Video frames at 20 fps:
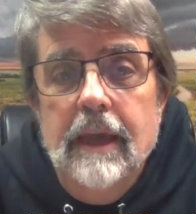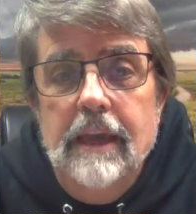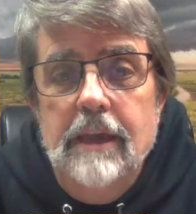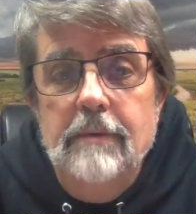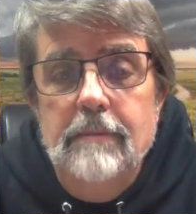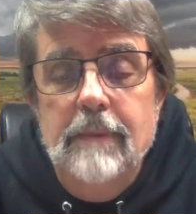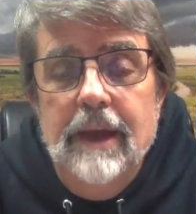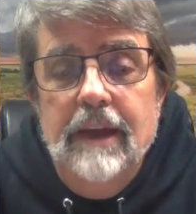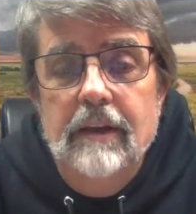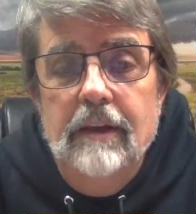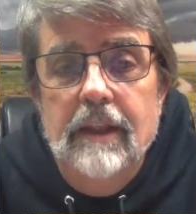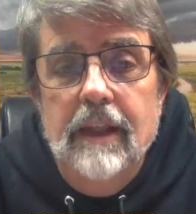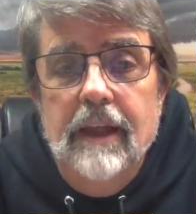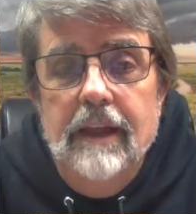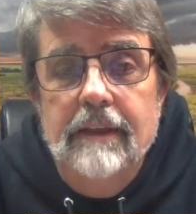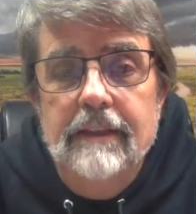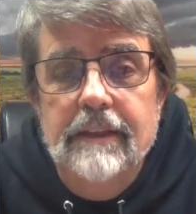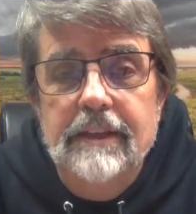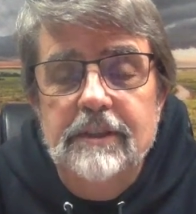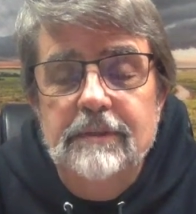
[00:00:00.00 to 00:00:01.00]

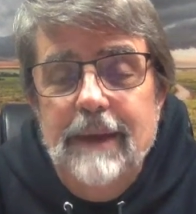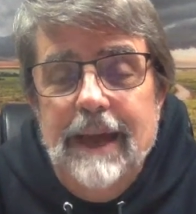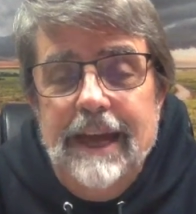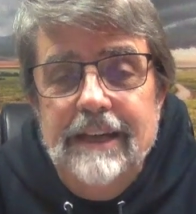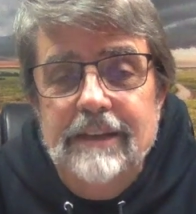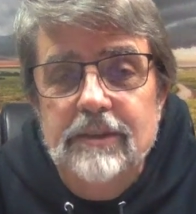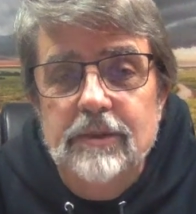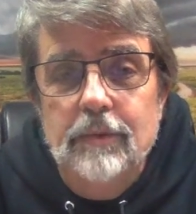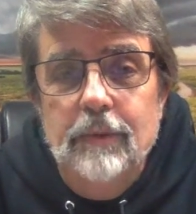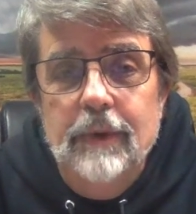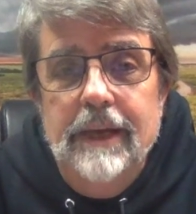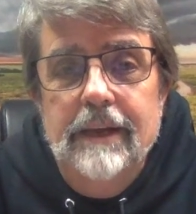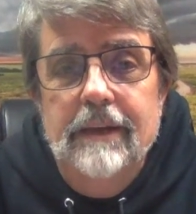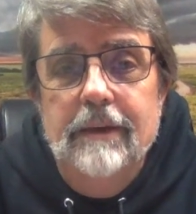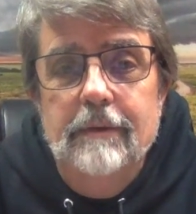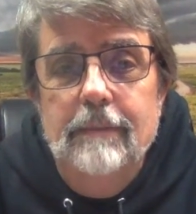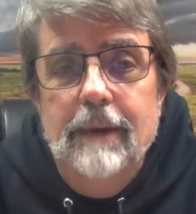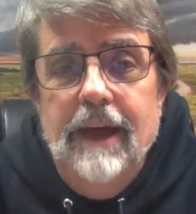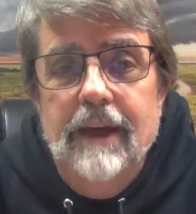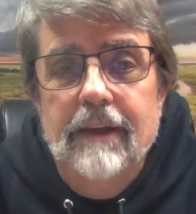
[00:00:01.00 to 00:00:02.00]
email this past
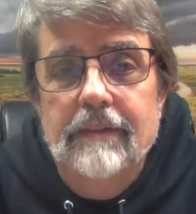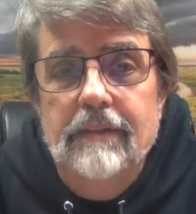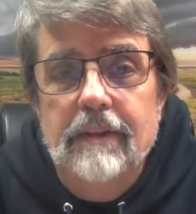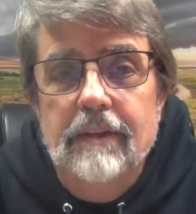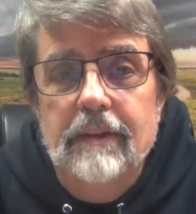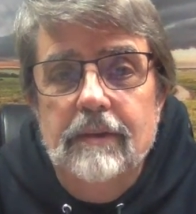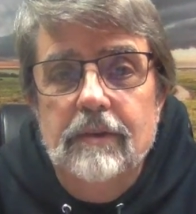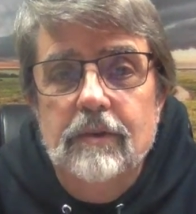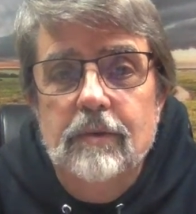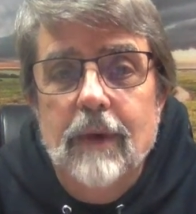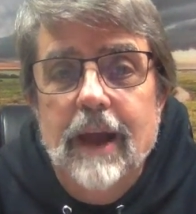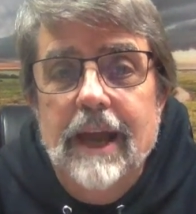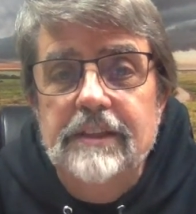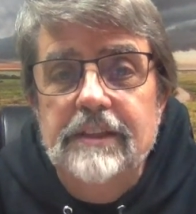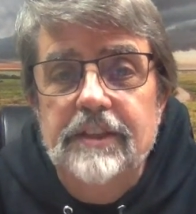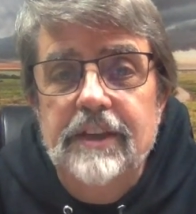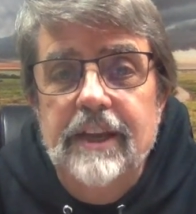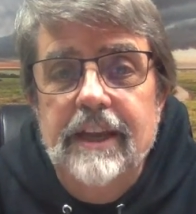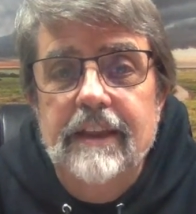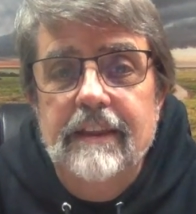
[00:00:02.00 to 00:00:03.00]
week about the
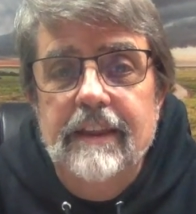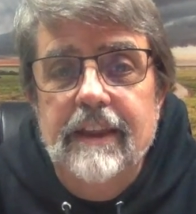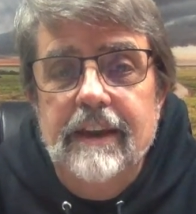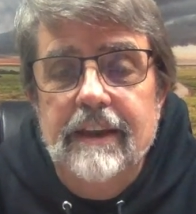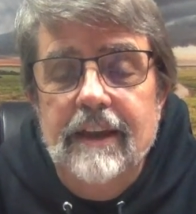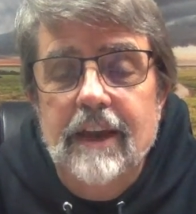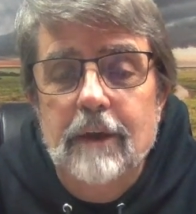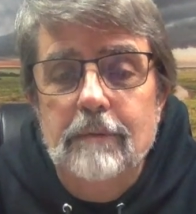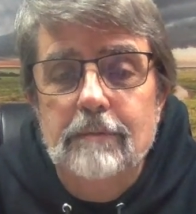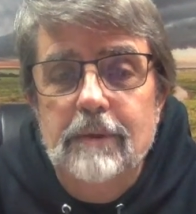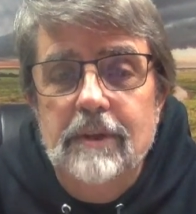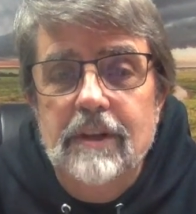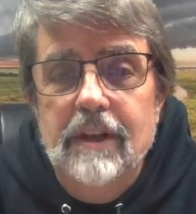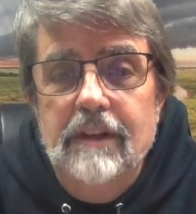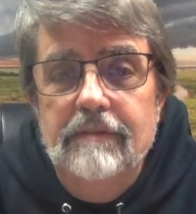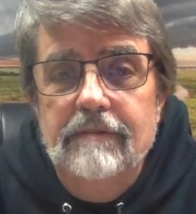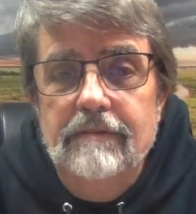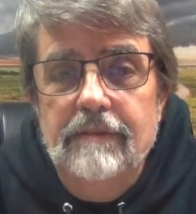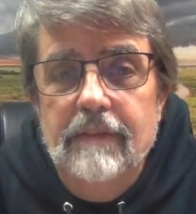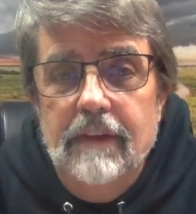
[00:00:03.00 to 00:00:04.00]
tragedy that a couple
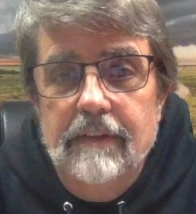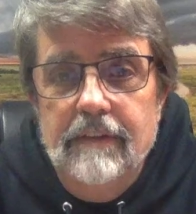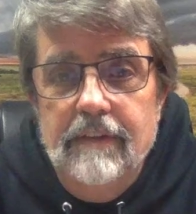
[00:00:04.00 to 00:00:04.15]
of